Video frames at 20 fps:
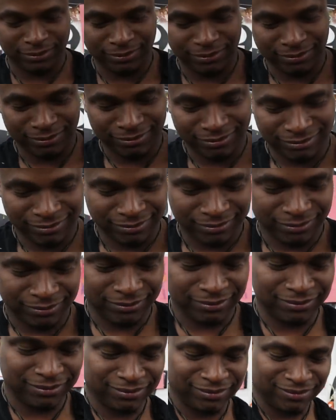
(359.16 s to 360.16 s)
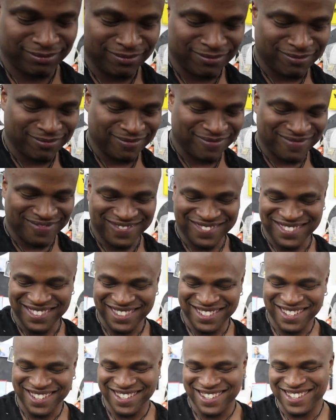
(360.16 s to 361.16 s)
do you want to magically send me
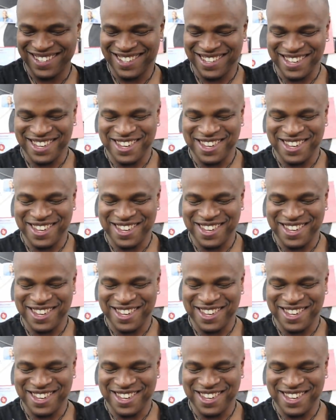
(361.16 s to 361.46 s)
out?